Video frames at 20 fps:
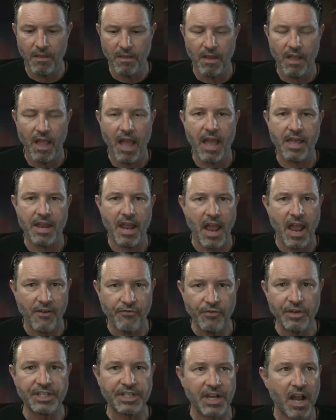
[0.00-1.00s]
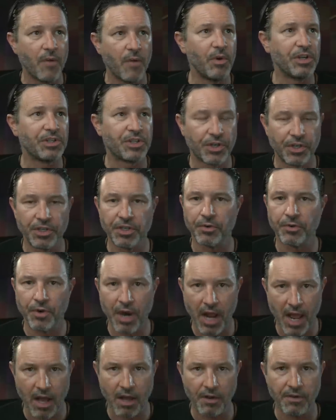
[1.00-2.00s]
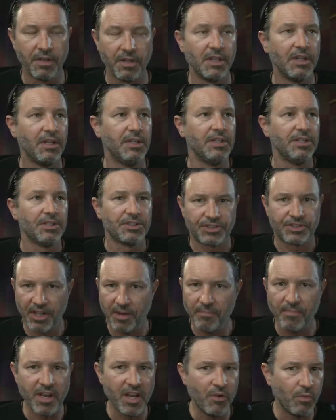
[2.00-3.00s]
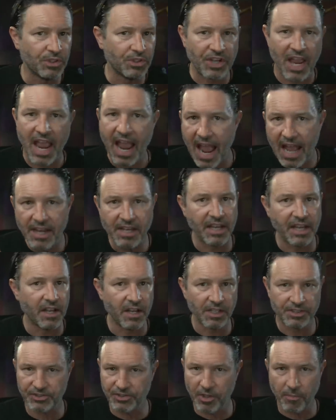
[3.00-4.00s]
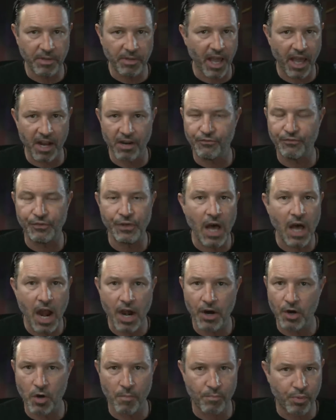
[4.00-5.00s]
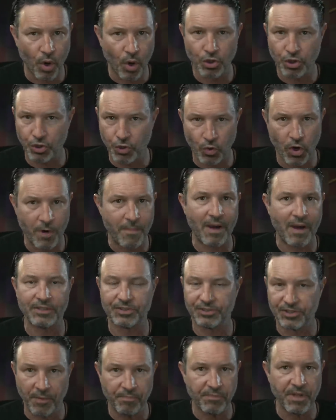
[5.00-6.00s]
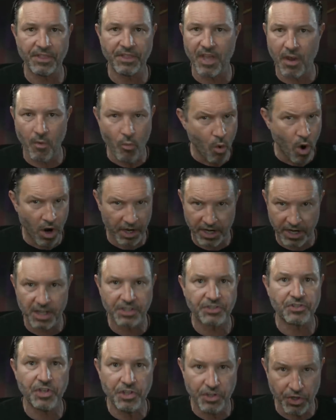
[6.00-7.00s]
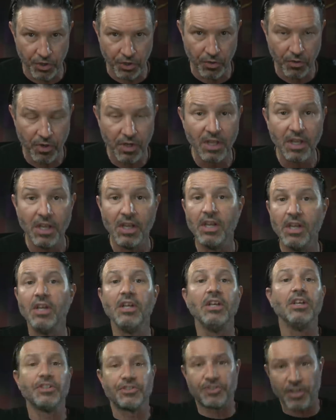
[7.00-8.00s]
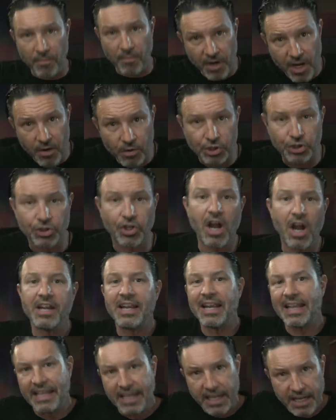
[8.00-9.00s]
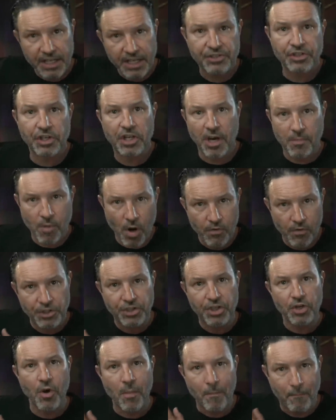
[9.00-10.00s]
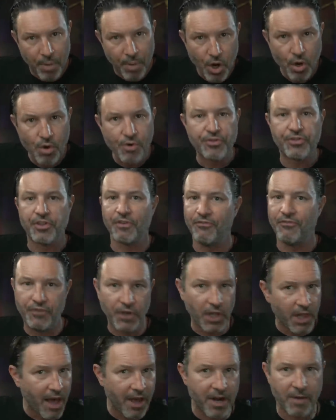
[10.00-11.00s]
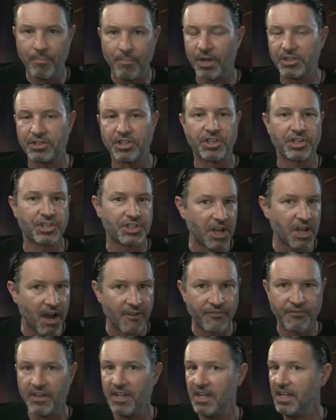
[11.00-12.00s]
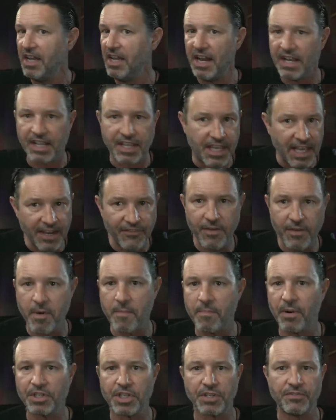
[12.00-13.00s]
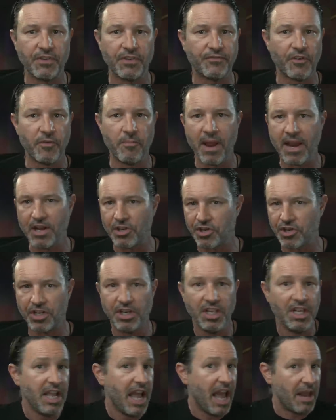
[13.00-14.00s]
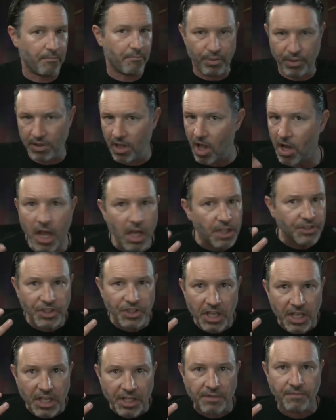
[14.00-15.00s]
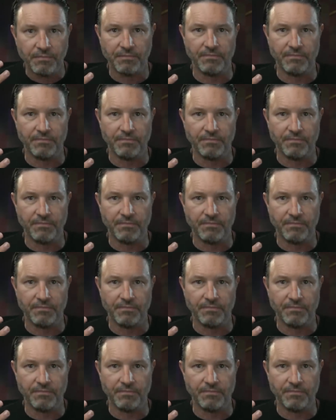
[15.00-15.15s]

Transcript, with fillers: and every time we turned around, somebody was handing us some kind of flyer or brochure about something they wanted us to do. Somebody was trying to get us to come over to a booth to fill out a bunch of stuff and give them a bunch of information and plug us in